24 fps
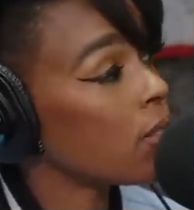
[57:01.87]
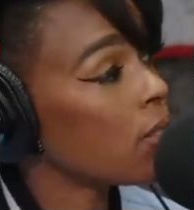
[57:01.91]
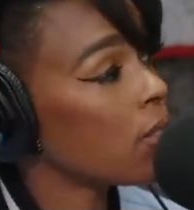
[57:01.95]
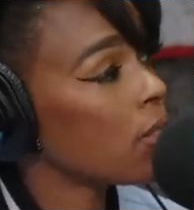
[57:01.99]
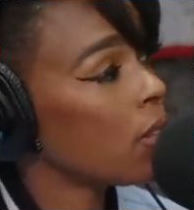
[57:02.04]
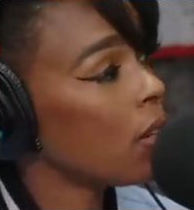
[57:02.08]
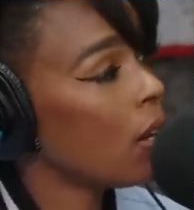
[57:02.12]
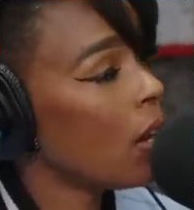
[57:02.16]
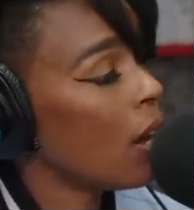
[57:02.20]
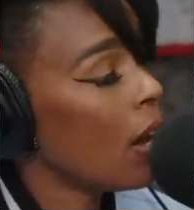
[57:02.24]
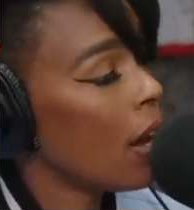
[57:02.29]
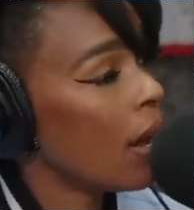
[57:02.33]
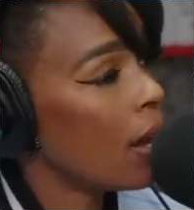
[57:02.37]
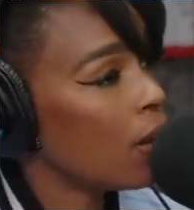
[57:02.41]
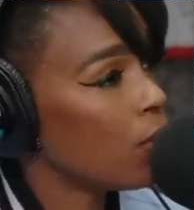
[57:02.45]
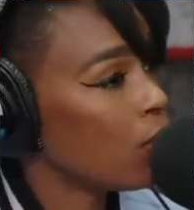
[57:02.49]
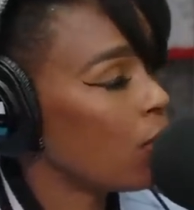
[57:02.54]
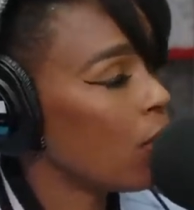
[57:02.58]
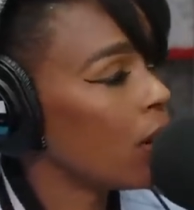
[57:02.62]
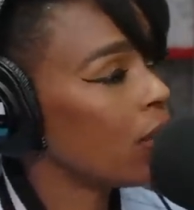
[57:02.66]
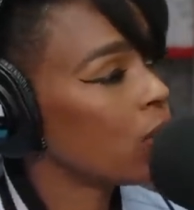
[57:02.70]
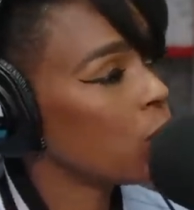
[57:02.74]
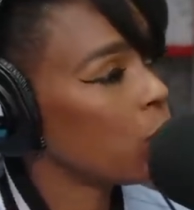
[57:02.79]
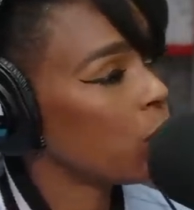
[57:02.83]
Mm-hmm. And
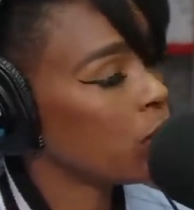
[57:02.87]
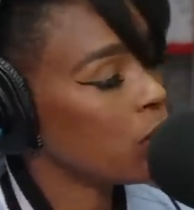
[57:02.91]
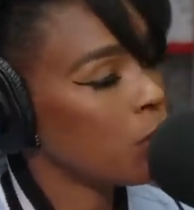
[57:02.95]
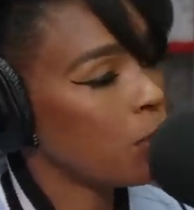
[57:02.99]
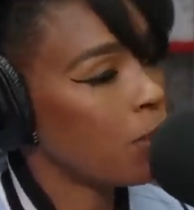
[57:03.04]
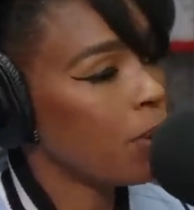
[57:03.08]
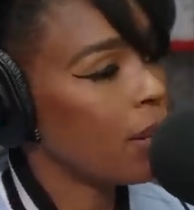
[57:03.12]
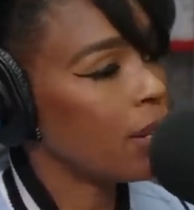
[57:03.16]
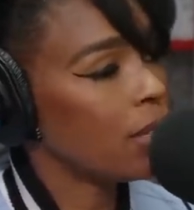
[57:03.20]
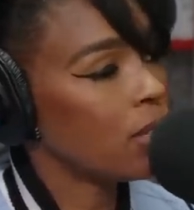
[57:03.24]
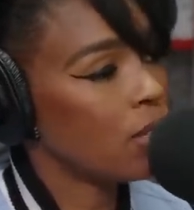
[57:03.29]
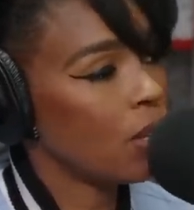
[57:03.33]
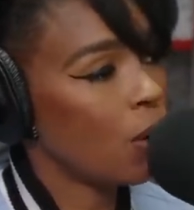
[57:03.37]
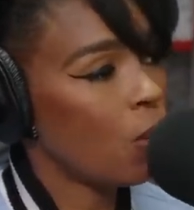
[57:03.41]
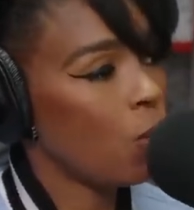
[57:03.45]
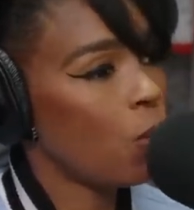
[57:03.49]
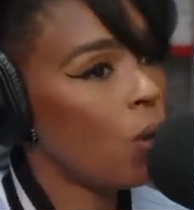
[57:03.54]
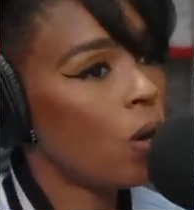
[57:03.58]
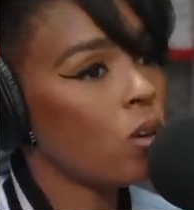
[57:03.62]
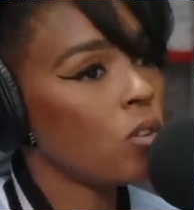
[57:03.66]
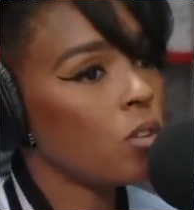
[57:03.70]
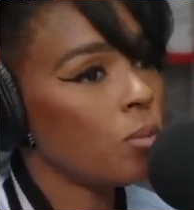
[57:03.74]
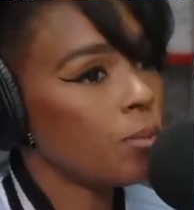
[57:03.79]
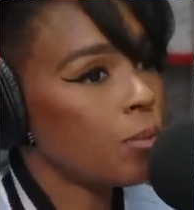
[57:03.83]
France was a place that
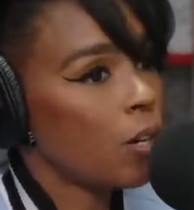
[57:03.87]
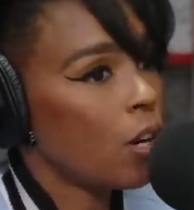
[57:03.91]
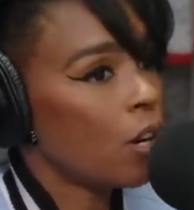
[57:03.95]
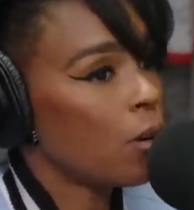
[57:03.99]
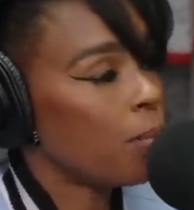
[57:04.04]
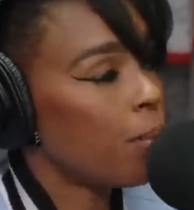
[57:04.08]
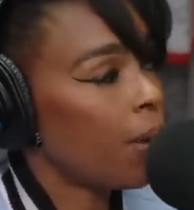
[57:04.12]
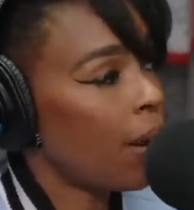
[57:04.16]
welcomed her.